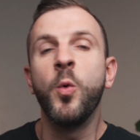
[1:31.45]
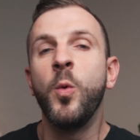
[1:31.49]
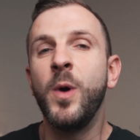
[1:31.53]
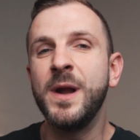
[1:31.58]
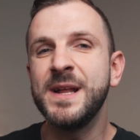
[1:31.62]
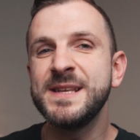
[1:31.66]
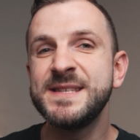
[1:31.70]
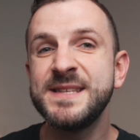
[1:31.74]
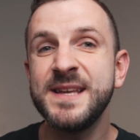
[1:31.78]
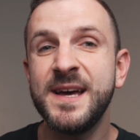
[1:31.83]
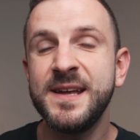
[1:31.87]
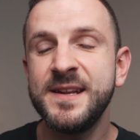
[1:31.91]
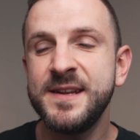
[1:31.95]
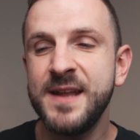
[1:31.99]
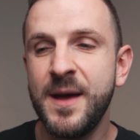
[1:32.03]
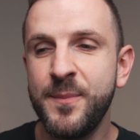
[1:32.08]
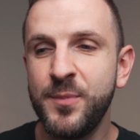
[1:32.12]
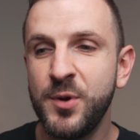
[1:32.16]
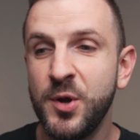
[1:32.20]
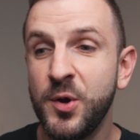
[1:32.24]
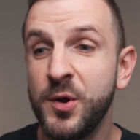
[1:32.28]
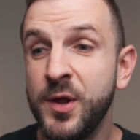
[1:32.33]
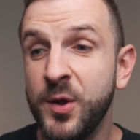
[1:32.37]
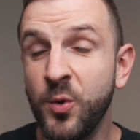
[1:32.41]
When I started
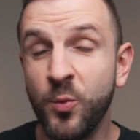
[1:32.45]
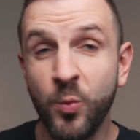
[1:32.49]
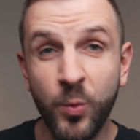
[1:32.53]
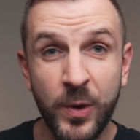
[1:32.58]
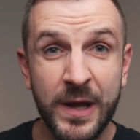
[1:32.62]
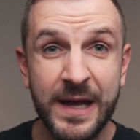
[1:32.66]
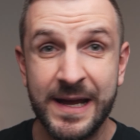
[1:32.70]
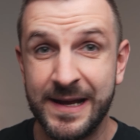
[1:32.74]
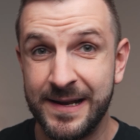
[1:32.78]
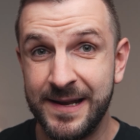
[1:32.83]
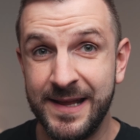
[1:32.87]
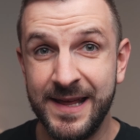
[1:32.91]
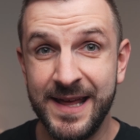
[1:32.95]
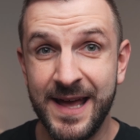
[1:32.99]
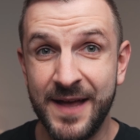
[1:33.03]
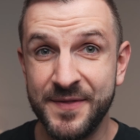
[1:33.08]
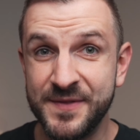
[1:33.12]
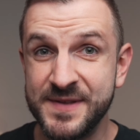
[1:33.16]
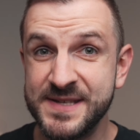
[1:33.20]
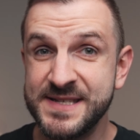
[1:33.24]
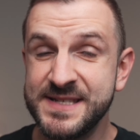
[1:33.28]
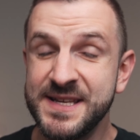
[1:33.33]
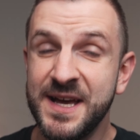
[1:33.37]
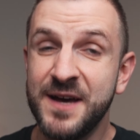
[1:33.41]
uploading weekly
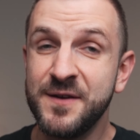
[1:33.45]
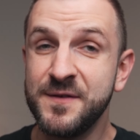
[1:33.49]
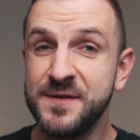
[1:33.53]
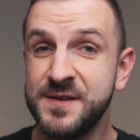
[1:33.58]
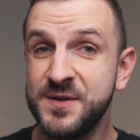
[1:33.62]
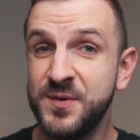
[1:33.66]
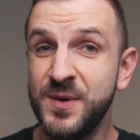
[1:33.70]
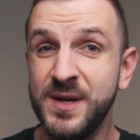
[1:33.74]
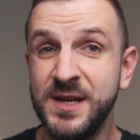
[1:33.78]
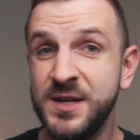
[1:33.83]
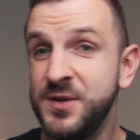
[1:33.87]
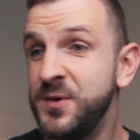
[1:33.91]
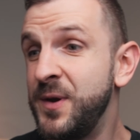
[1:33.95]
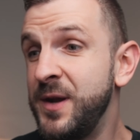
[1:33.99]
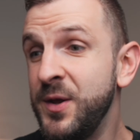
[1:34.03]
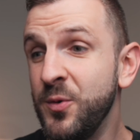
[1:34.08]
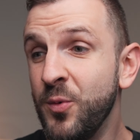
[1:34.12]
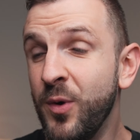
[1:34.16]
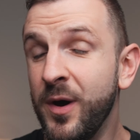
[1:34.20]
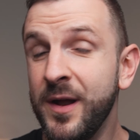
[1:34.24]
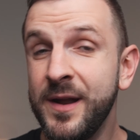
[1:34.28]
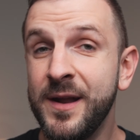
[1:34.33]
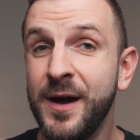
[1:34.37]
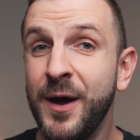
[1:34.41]
at the start of
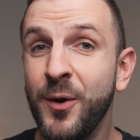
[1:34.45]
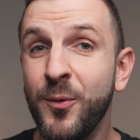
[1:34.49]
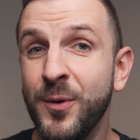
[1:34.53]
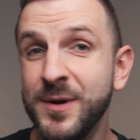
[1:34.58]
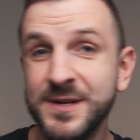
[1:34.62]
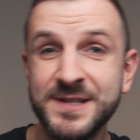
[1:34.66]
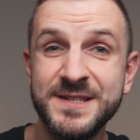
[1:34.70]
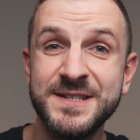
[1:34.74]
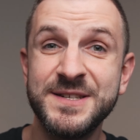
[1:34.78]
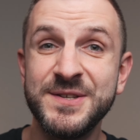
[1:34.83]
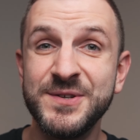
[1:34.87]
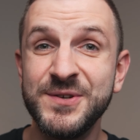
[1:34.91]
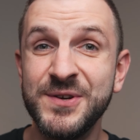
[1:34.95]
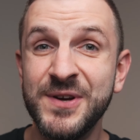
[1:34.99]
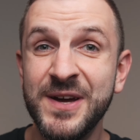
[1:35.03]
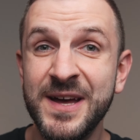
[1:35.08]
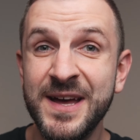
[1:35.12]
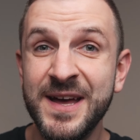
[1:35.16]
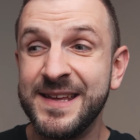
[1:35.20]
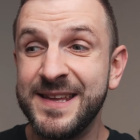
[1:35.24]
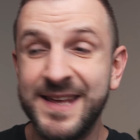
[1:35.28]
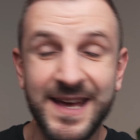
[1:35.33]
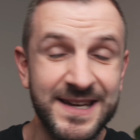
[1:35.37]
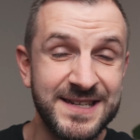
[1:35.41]
2021, I wanted
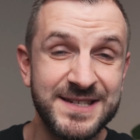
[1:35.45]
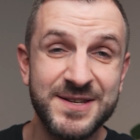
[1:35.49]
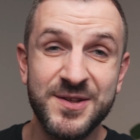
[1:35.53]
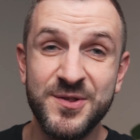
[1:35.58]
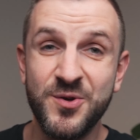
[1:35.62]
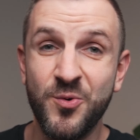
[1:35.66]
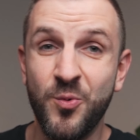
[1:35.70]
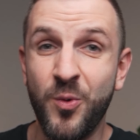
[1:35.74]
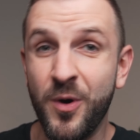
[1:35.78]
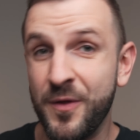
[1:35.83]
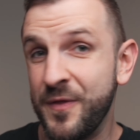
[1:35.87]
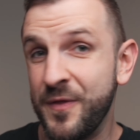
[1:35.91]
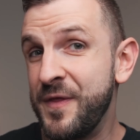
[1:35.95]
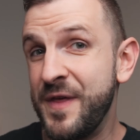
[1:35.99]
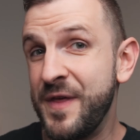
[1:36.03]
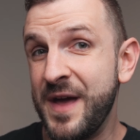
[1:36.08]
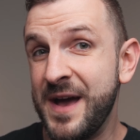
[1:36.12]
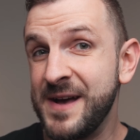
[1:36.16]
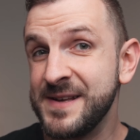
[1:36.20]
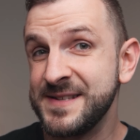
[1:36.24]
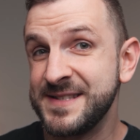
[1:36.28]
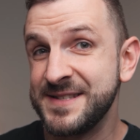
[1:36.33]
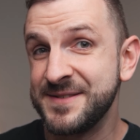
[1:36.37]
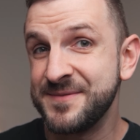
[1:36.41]
to get to the
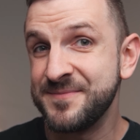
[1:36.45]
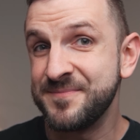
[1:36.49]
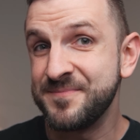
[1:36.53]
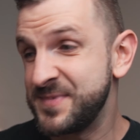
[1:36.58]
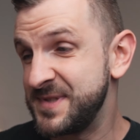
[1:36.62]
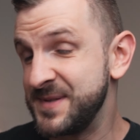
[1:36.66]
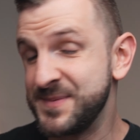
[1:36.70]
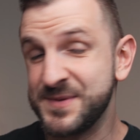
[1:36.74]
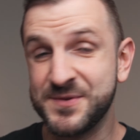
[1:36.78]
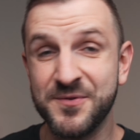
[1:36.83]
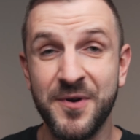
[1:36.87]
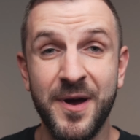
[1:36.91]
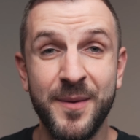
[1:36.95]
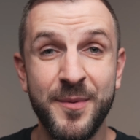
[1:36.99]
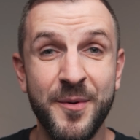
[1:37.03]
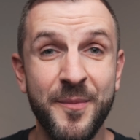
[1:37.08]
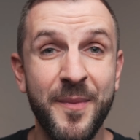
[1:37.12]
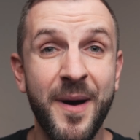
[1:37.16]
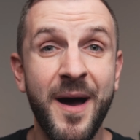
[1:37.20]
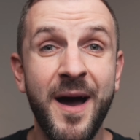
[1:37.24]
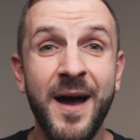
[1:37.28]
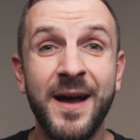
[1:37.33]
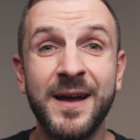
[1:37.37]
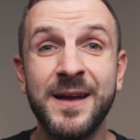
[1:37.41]
1000 subscriber
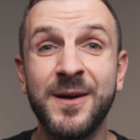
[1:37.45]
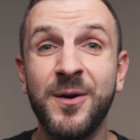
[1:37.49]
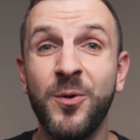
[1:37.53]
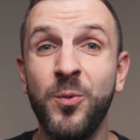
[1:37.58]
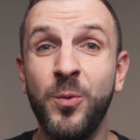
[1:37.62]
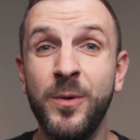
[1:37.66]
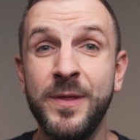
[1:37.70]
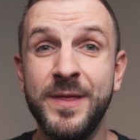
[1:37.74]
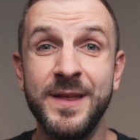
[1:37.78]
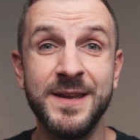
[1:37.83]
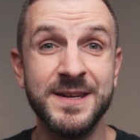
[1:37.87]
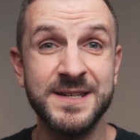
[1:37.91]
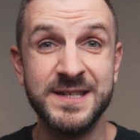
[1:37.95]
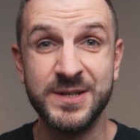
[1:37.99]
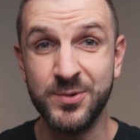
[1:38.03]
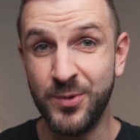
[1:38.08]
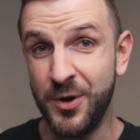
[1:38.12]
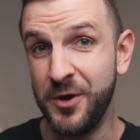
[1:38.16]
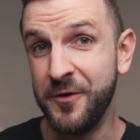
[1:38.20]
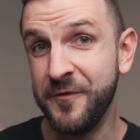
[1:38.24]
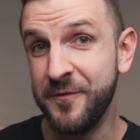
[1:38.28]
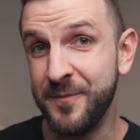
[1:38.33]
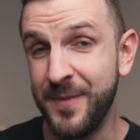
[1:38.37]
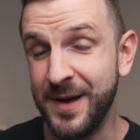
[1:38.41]
mark within
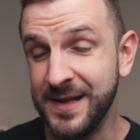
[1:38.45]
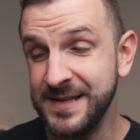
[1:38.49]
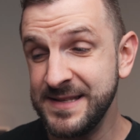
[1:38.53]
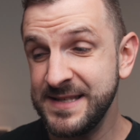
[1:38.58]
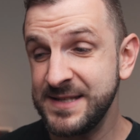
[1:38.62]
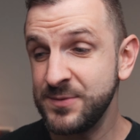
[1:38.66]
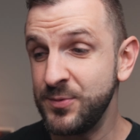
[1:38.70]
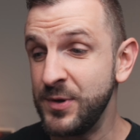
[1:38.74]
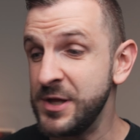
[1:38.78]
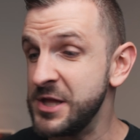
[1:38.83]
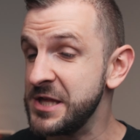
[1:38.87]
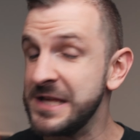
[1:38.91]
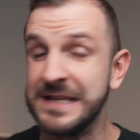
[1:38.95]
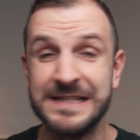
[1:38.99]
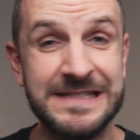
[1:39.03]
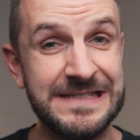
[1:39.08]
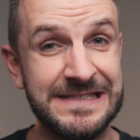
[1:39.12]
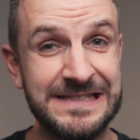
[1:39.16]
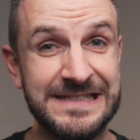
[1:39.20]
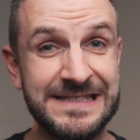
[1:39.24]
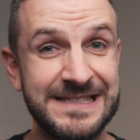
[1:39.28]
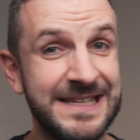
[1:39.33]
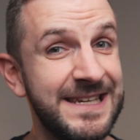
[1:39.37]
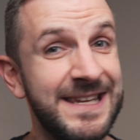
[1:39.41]
12 months, which
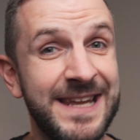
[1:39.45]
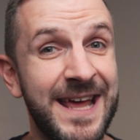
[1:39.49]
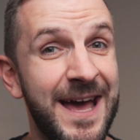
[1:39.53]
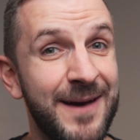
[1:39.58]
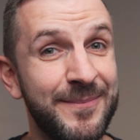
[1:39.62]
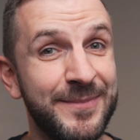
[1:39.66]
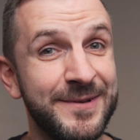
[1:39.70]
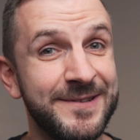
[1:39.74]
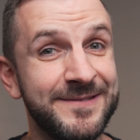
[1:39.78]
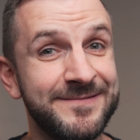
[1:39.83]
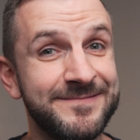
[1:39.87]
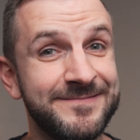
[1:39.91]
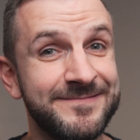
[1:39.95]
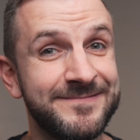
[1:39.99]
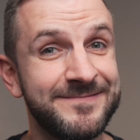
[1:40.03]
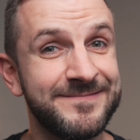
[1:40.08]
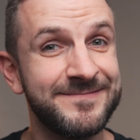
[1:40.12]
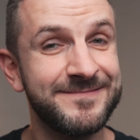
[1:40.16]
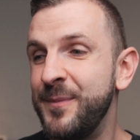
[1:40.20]
didn't happen.